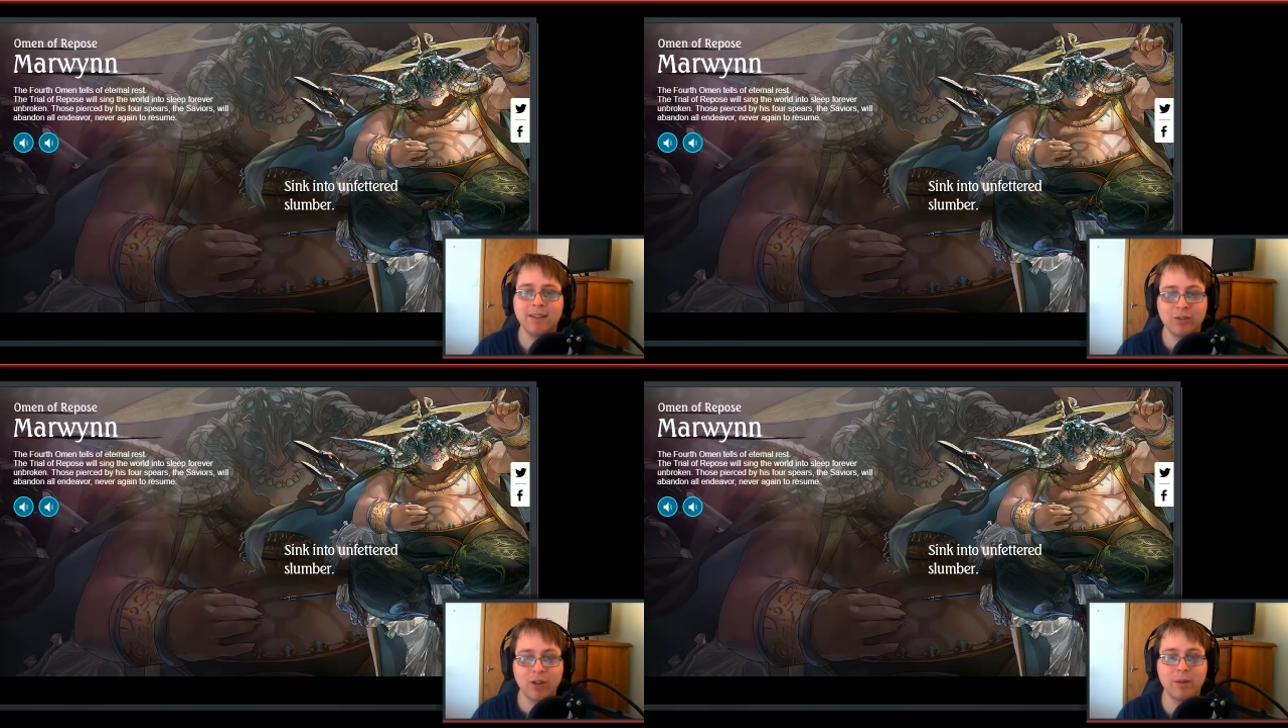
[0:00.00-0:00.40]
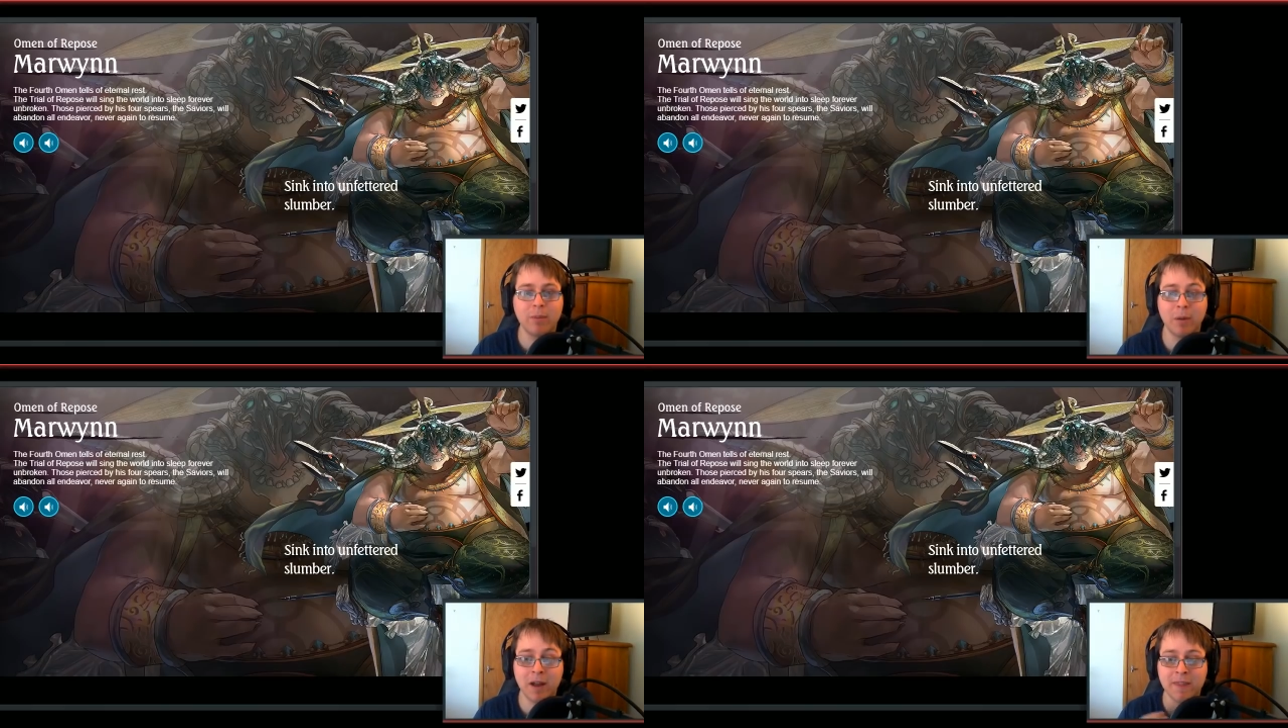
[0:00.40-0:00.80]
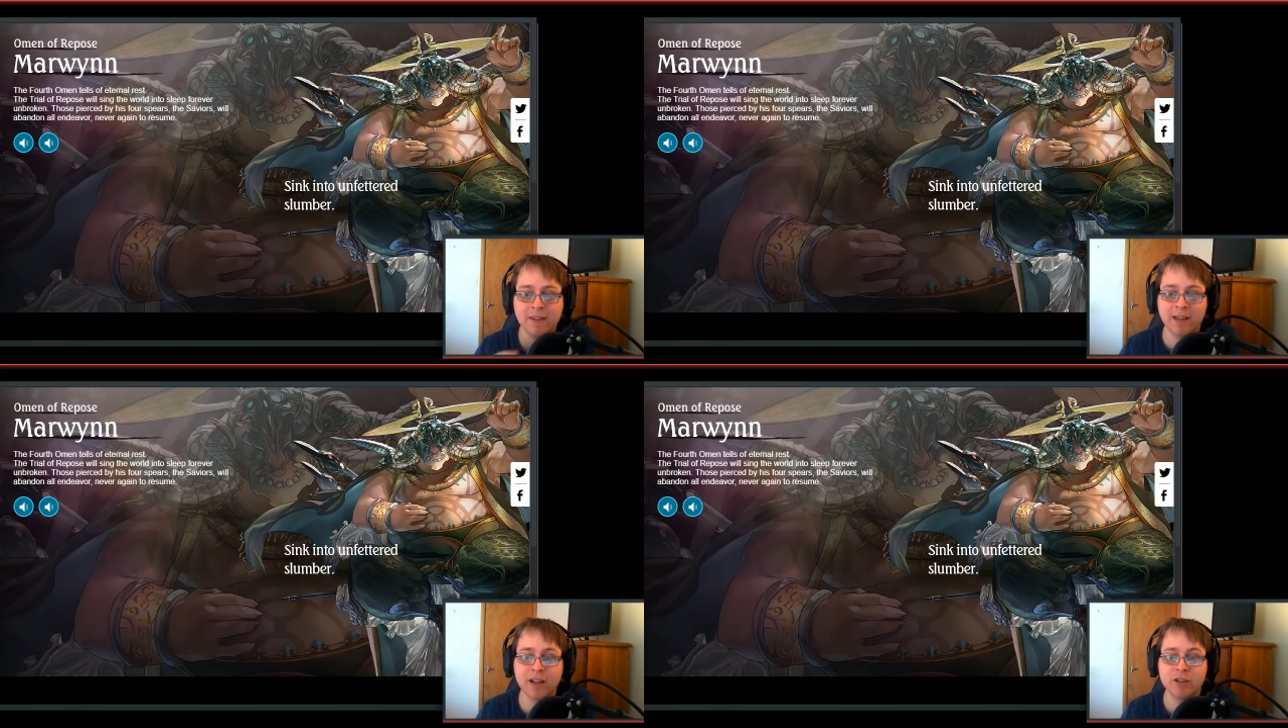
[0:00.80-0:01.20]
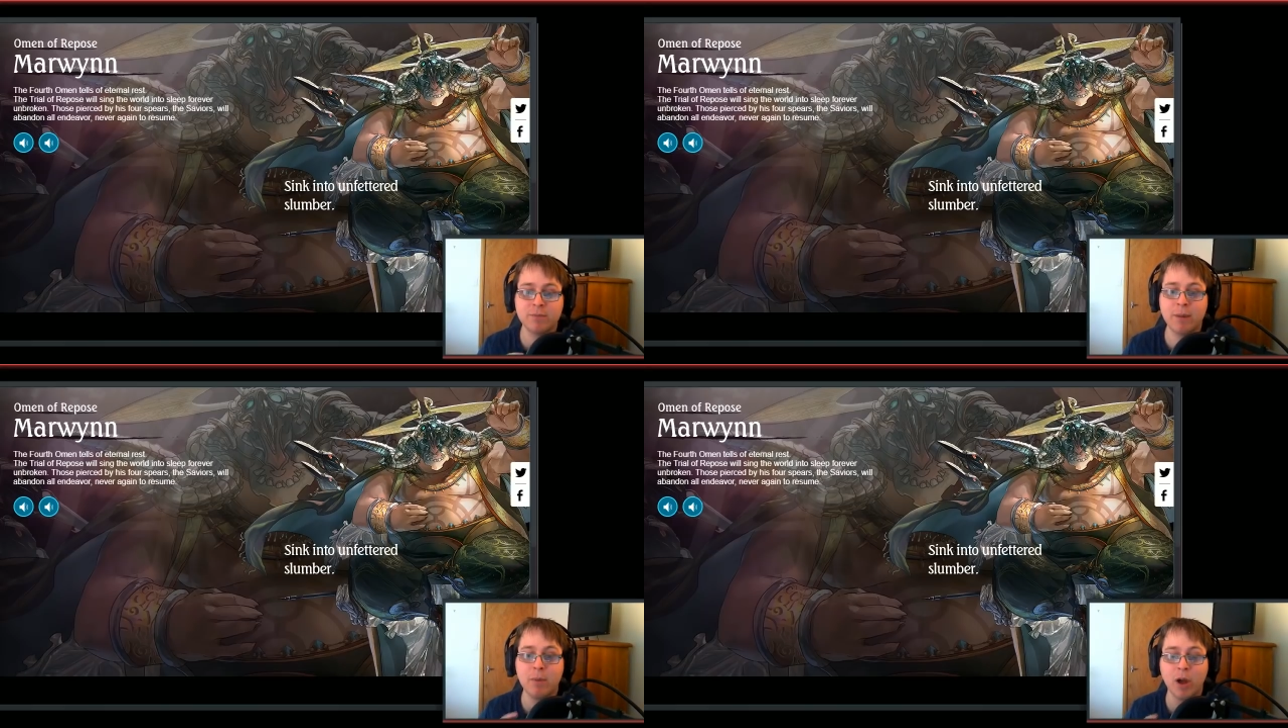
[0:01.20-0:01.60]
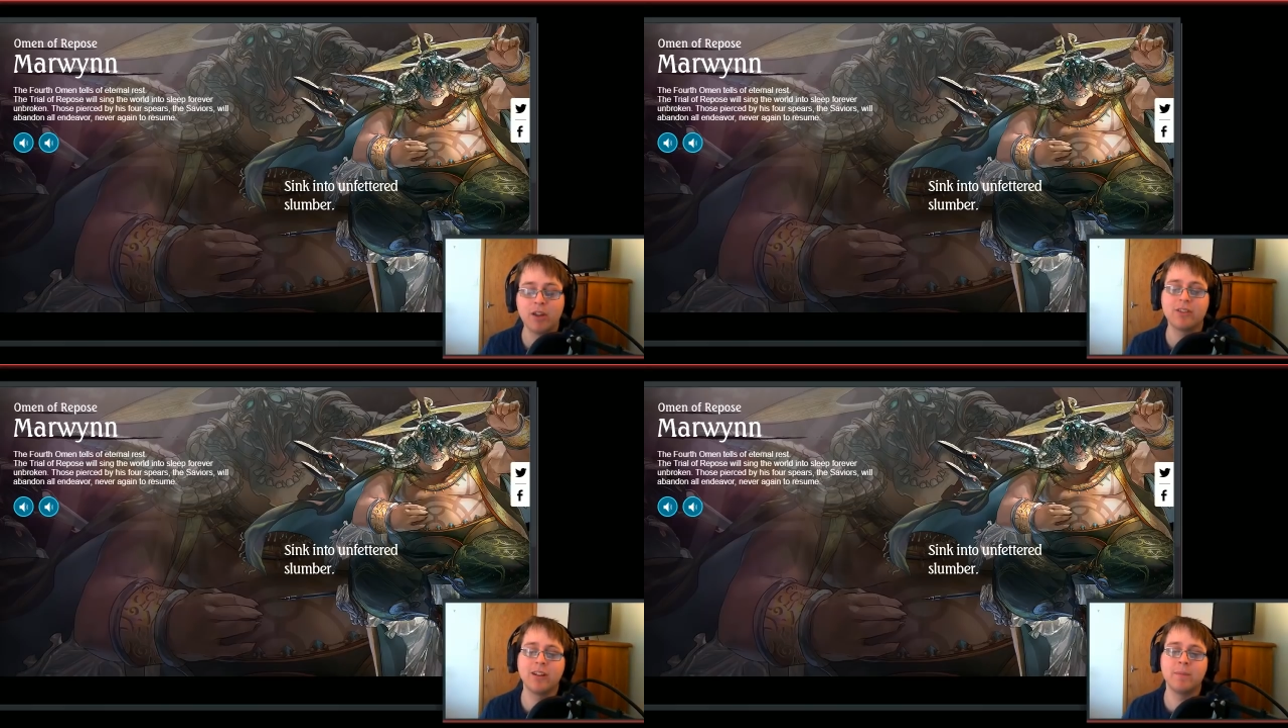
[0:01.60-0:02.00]
Do keep in mind these are just my
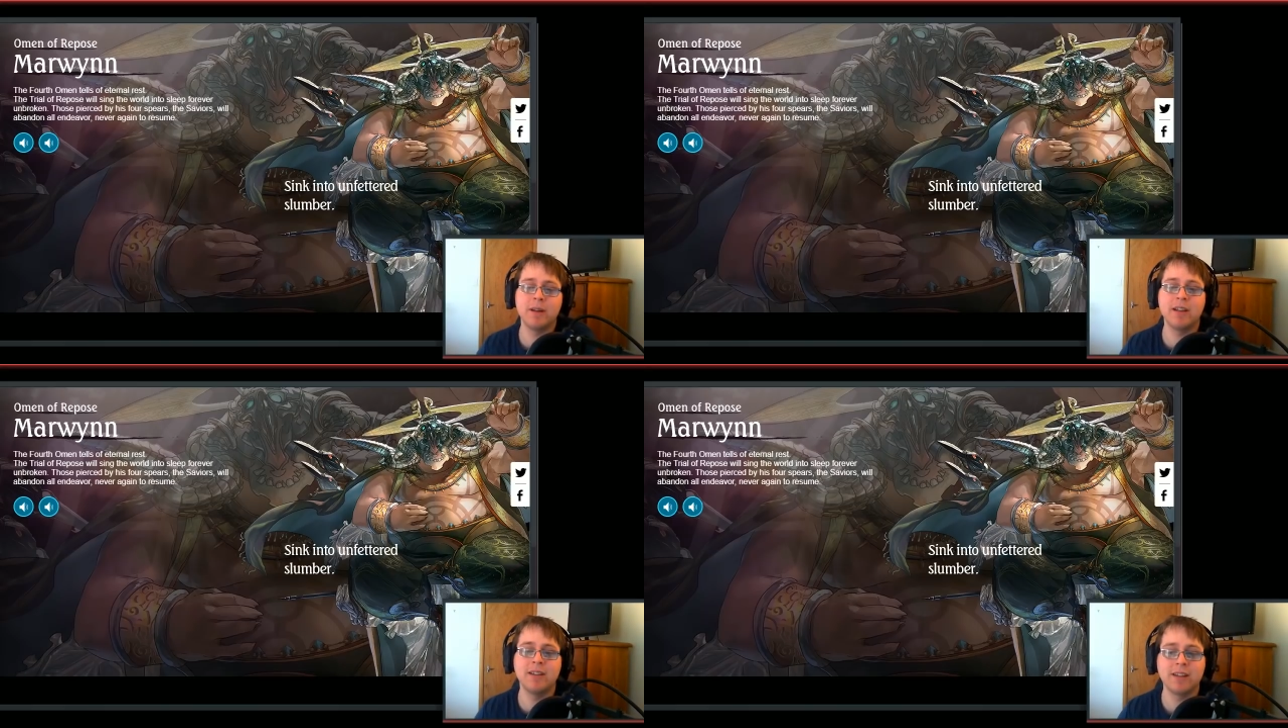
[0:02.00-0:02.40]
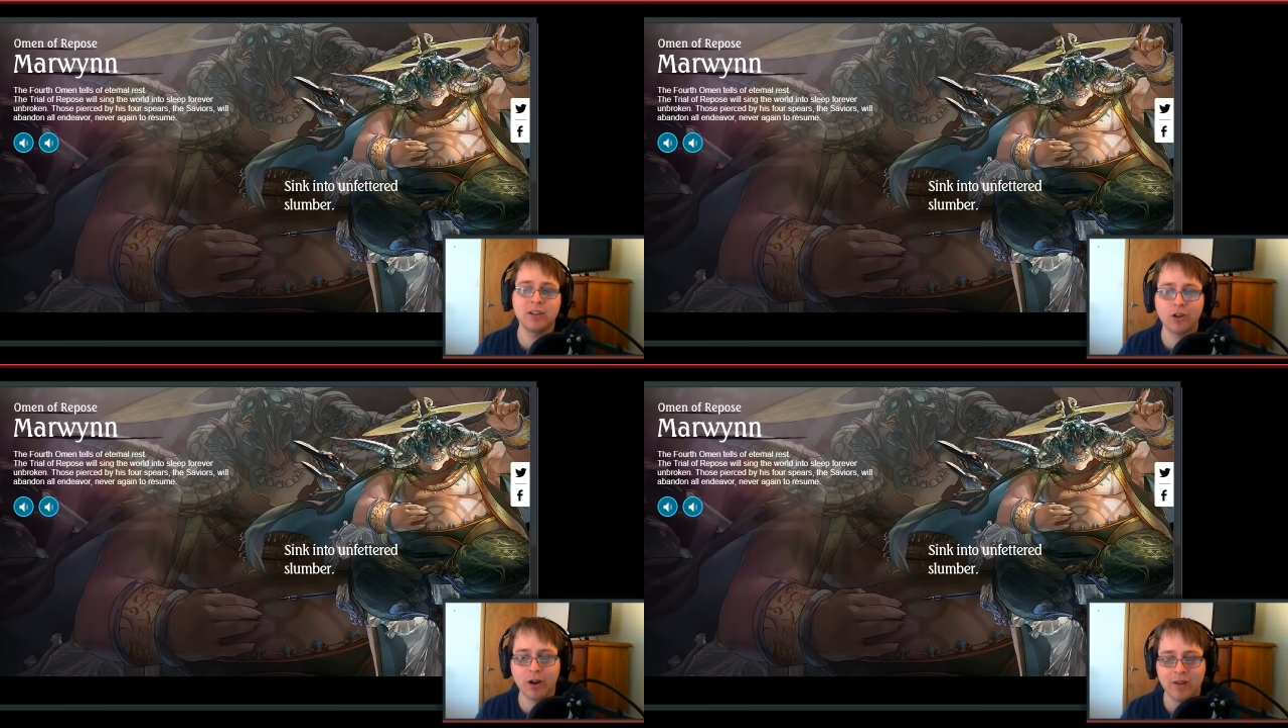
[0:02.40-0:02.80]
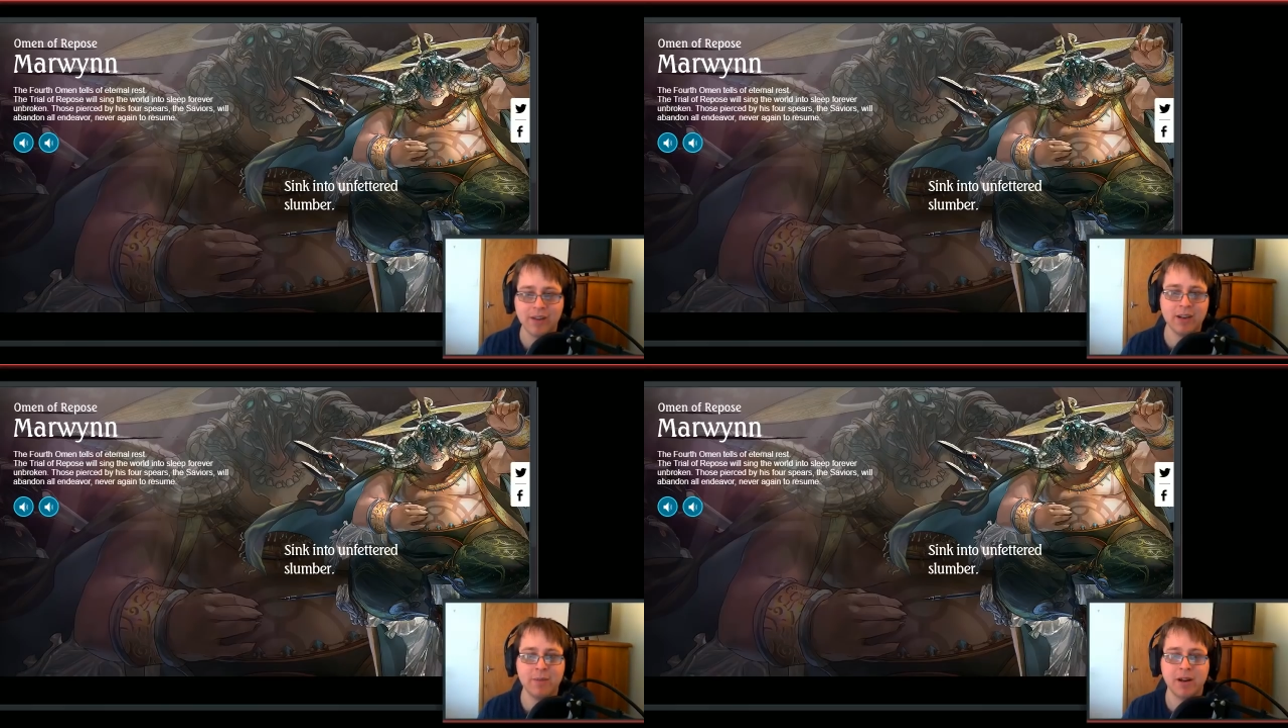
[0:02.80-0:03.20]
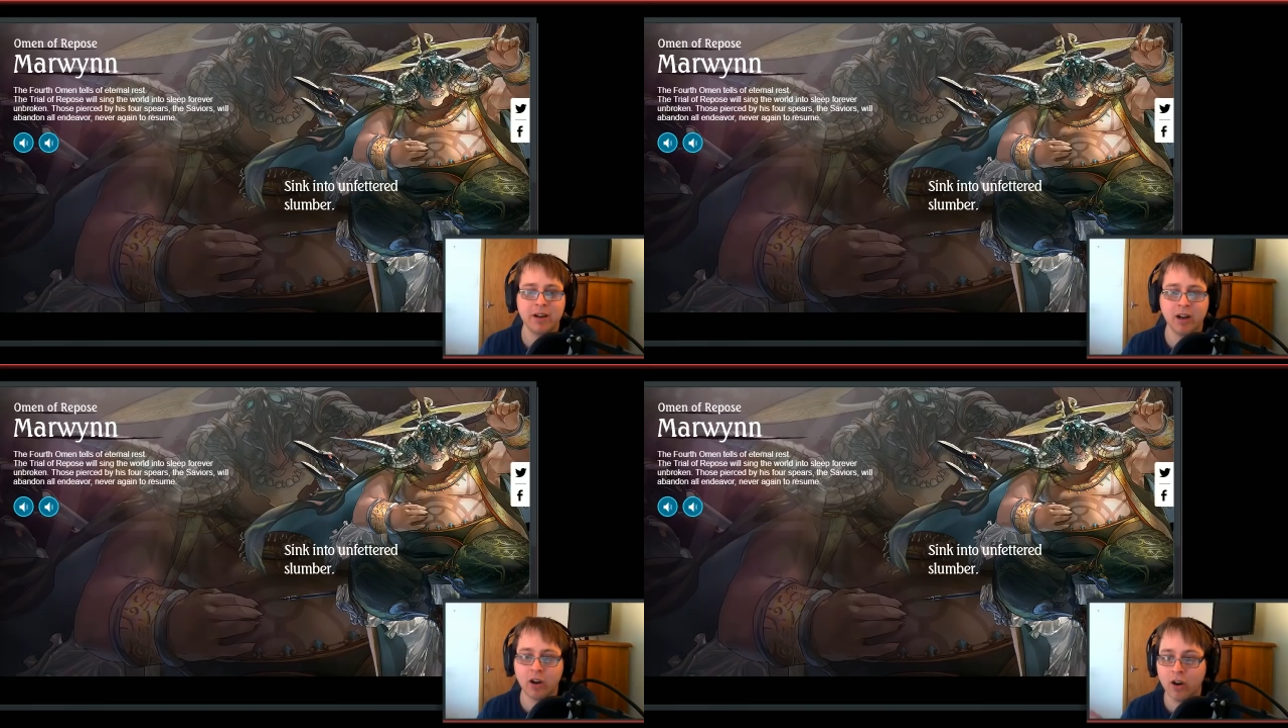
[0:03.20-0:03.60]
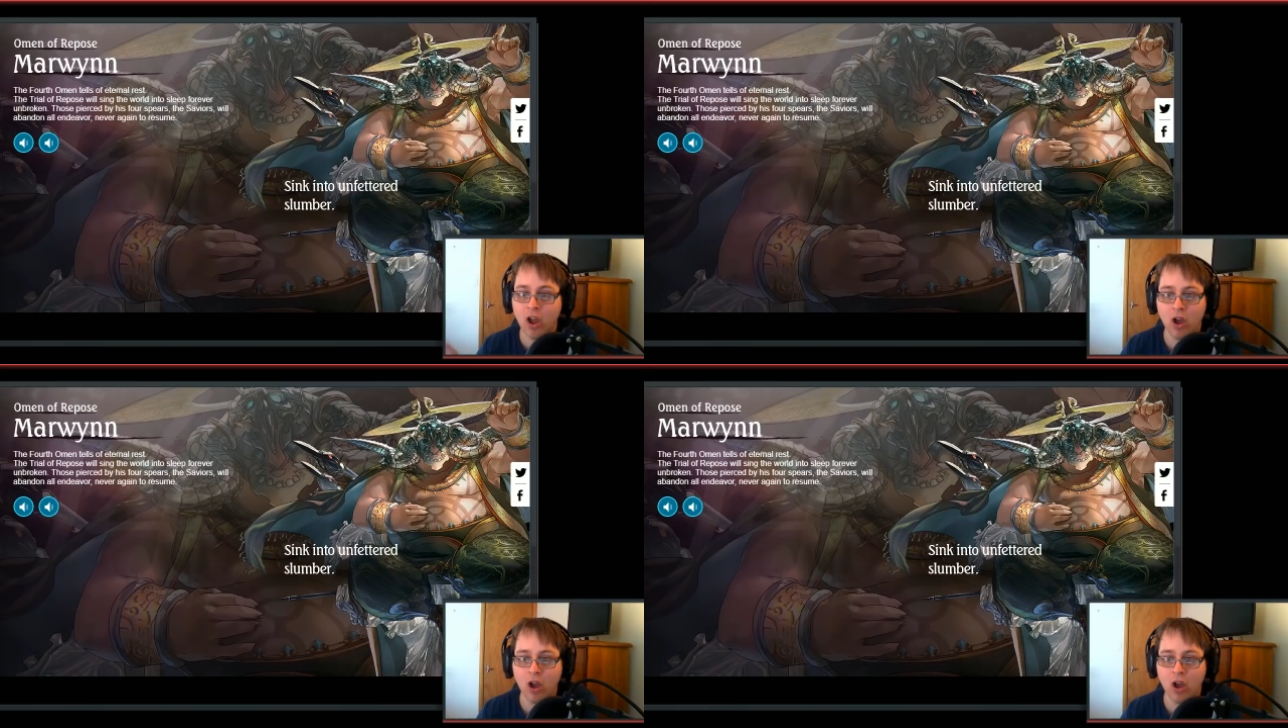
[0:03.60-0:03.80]
personal opinions and don't have any bearing on